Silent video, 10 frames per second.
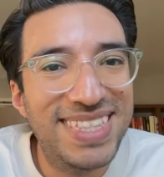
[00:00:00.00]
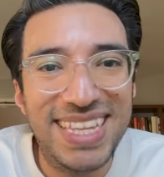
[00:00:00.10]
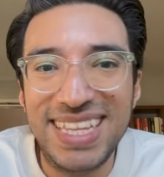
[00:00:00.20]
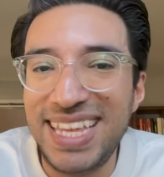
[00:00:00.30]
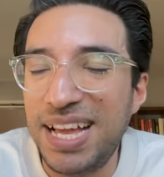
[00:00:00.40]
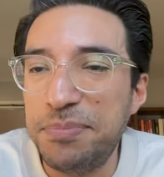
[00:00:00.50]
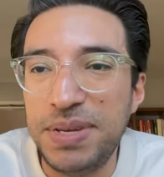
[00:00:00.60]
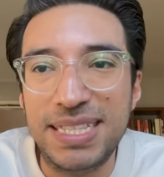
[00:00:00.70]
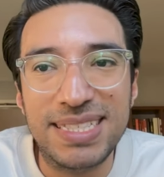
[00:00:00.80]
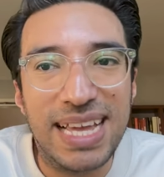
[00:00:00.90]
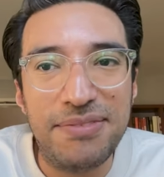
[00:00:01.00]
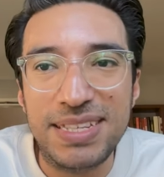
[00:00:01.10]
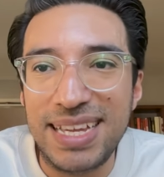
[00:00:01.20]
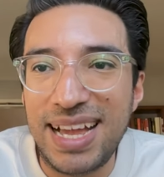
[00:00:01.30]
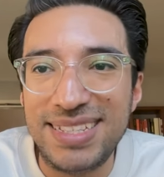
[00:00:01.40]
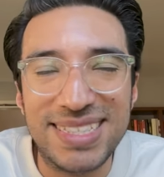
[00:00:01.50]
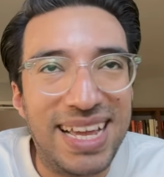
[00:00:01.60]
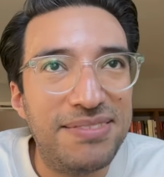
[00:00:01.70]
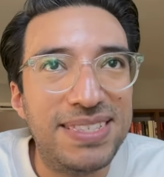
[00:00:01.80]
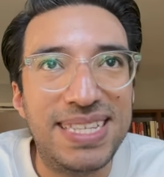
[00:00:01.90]
Yep, it doesn't have the it doesn't
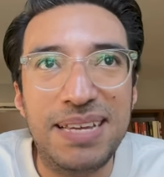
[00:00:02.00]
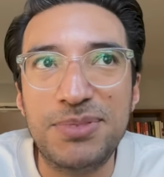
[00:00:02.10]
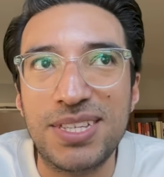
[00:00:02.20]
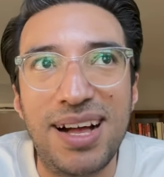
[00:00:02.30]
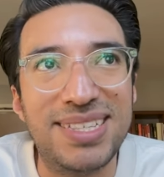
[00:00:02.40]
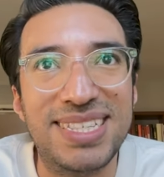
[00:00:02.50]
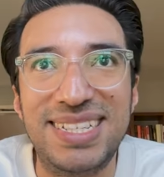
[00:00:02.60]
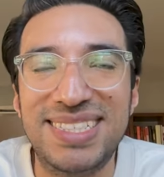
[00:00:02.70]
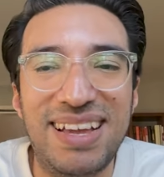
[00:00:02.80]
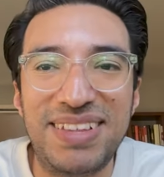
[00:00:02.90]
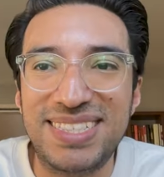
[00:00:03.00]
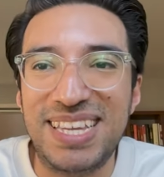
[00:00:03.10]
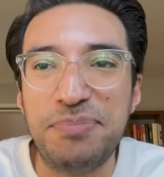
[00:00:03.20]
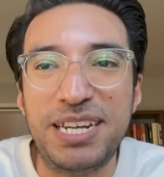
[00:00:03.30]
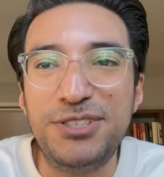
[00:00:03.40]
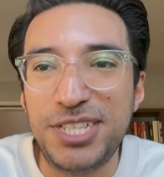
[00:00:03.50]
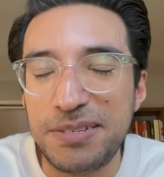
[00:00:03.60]
have the same sauce. It doesn't have that same energy.